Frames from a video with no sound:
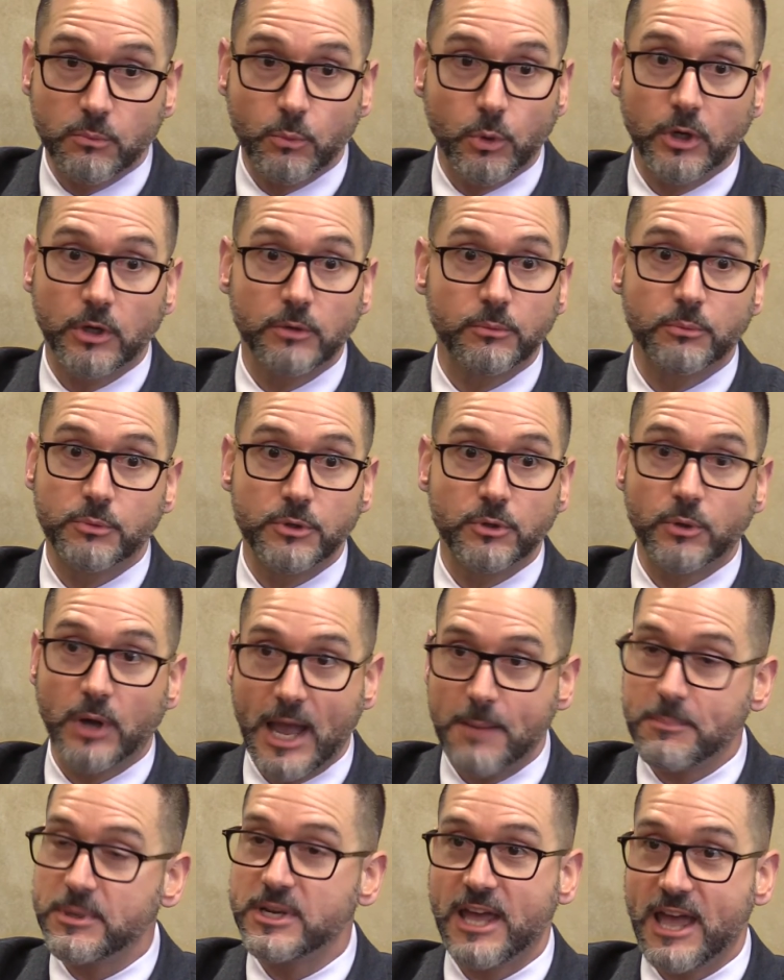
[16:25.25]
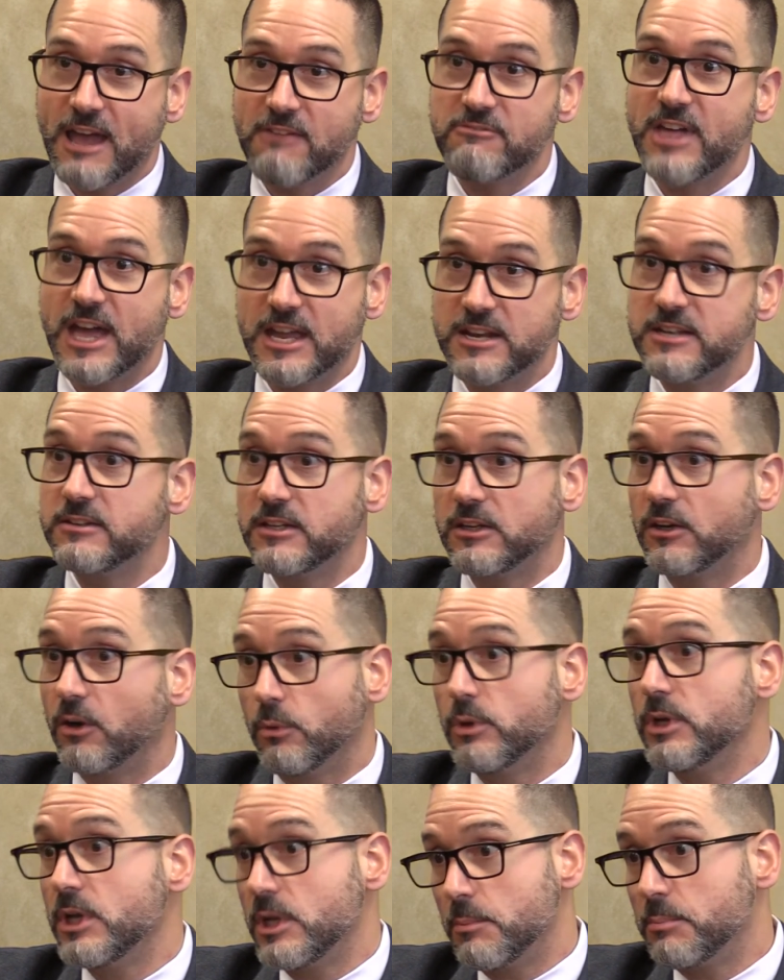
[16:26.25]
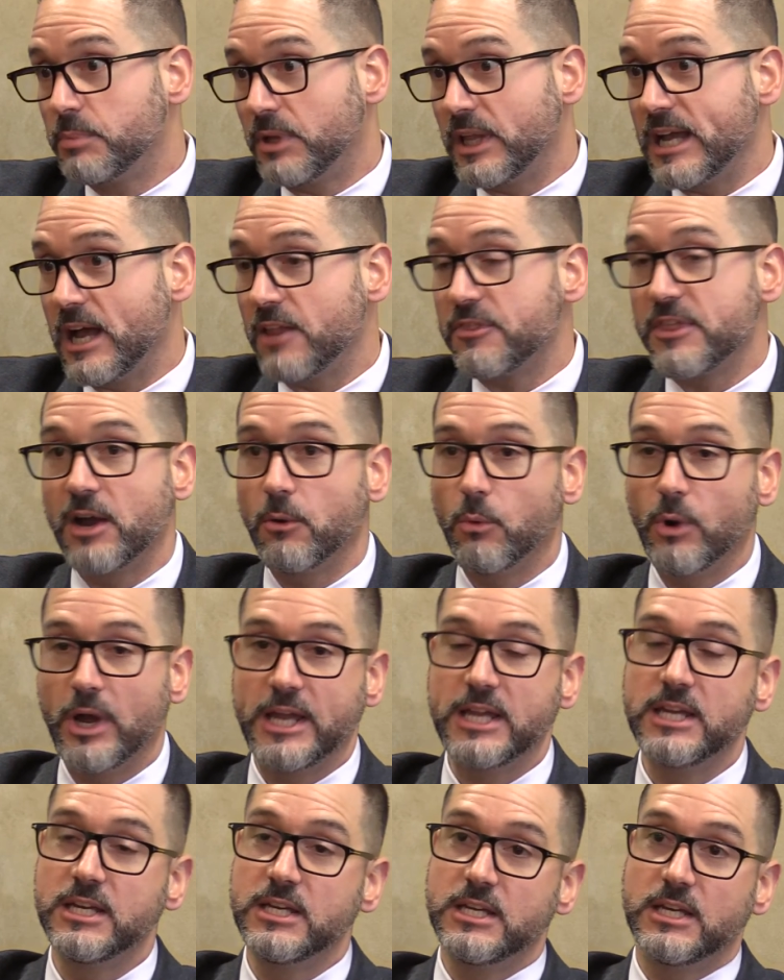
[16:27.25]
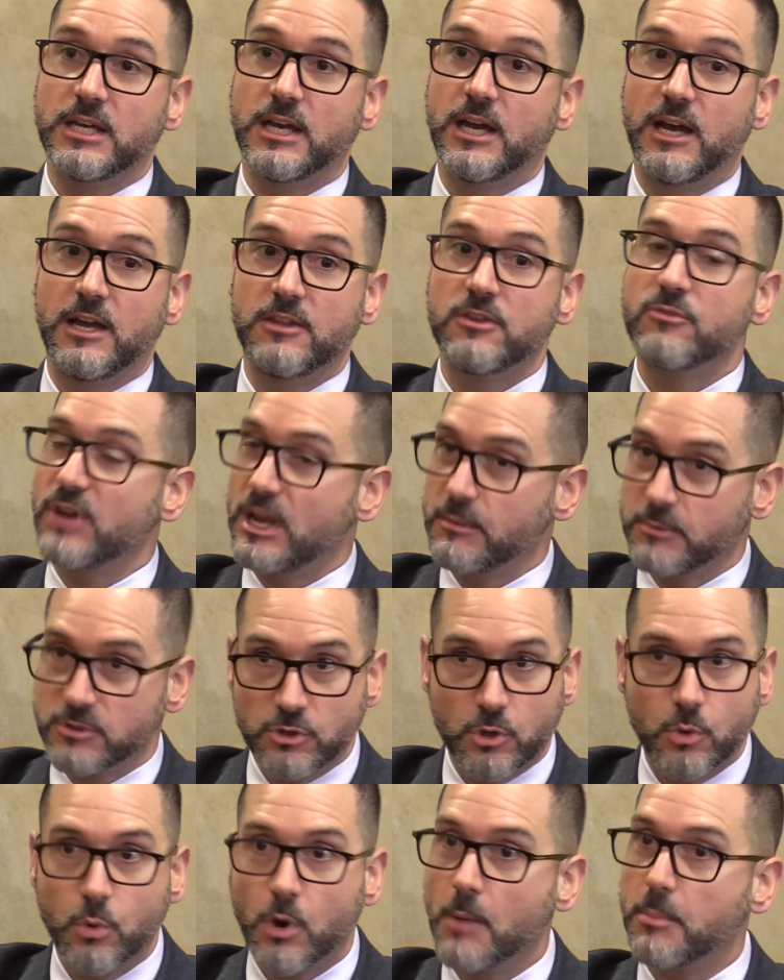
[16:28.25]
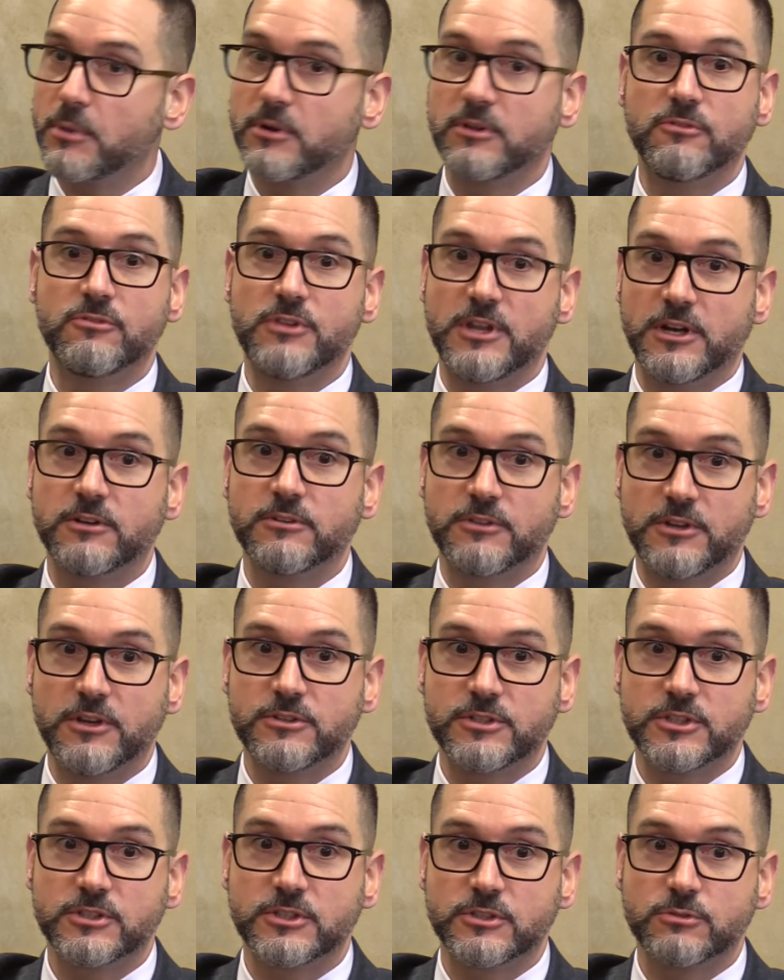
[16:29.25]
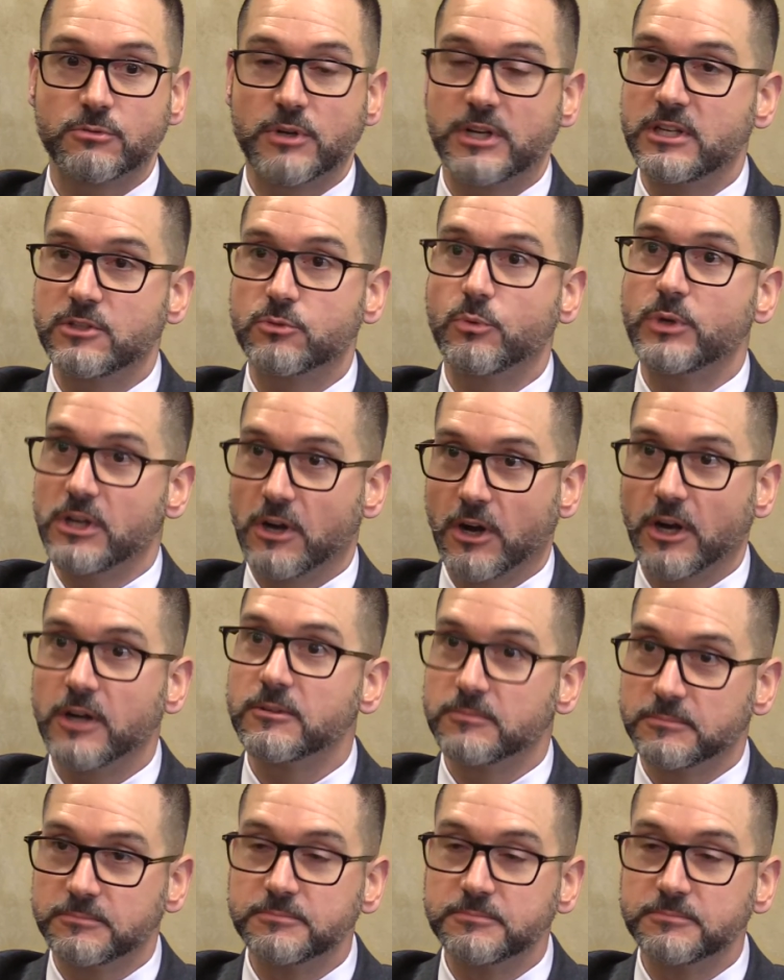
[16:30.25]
We were happy to have that play out that way, and the families are cooperative. They're just as ready as we are.